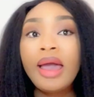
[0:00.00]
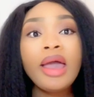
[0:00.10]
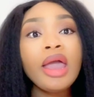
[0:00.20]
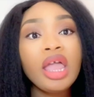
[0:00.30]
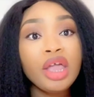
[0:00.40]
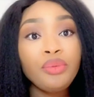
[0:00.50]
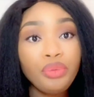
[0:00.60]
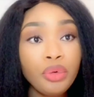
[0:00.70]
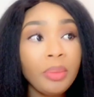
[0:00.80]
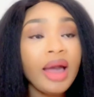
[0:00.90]
a
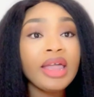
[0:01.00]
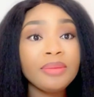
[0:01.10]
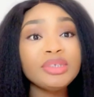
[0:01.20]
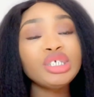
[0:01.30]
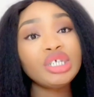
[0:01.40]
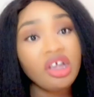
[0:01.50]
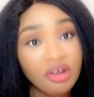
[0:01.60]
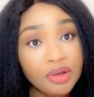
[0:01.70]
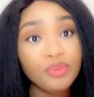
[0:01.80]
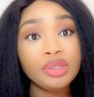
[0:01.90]
room I am
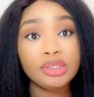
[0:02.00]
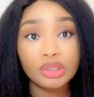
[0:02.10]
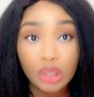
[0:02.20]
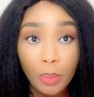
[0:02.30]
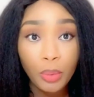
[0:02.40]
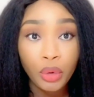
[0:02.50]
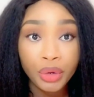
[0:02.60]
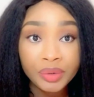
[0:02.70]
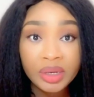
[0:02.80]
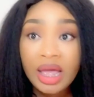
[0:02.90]
sharing with
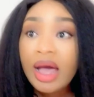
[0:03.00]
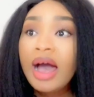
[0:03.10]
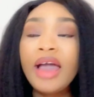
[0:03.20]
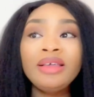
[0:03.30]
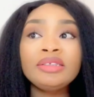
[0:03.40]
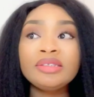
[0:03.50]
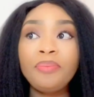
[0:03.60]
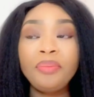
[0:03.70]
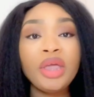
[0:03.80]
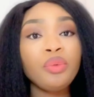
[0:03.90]
someone, I used to
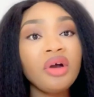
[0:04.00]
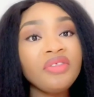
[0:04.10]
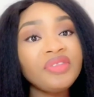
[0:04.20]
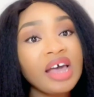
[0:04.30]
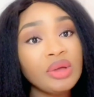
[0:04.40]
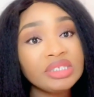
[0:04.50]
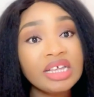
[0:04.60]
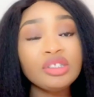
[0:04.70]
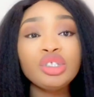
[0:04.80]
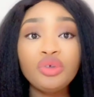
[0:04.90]
pay
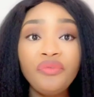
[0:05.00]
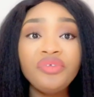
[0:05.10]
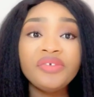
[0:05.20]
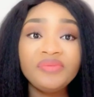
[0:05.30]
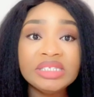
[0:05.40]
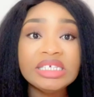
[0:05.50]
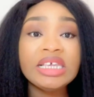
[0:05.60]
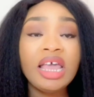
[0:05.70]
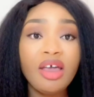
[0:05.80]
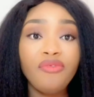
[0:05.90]

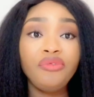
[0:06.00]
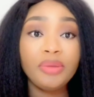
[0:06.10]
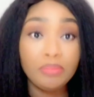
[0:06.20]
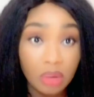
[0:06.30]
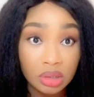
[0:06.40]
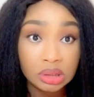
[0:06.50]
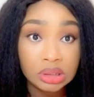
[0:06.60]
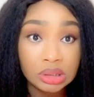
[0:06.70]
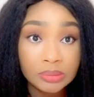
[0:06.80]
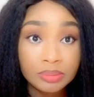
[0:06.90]
$1,250 every month.
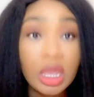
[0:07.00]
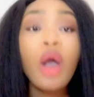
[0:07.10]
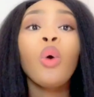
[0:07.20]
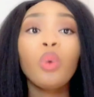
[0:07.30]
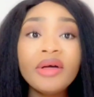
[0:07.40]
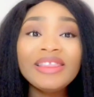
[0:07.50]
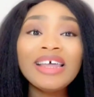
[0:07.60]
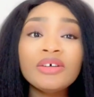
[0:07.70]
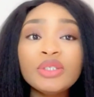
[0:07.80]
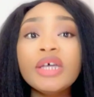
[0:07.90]

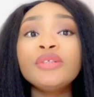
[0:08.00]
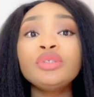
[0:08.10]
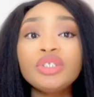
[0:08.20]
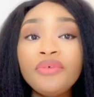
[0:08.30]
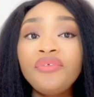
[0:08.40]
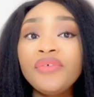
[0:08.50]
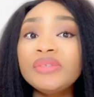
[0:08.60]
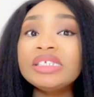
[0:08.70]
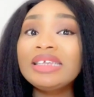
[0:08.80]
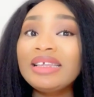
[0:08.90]

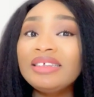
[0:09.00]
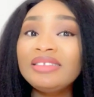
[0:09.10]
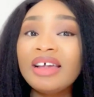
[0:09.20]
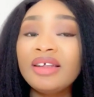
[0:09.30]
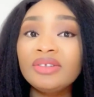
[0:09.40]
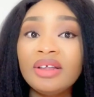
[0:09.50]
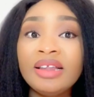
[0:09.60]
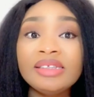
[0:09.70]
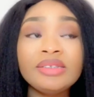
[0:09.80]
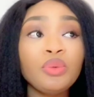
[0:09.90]
1,250 Canadian
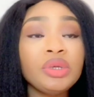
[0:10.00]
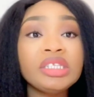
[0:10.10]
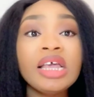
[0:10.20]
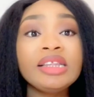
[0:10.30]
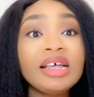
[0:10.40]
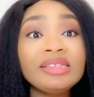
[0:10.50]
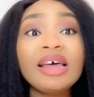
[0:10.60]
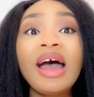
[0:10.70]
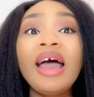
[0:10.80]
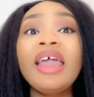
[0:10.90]
dollars. That's
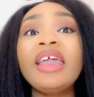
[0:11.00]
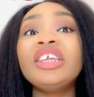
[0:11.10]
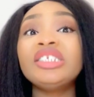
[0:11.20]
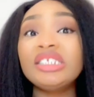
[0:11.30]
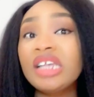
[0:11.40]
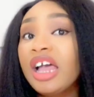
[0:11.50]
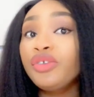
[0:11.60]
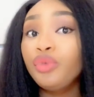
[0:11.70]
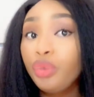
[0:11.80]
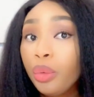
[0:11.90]
a
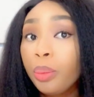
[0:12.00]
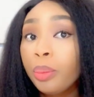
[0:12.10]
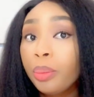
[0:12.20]
shared room.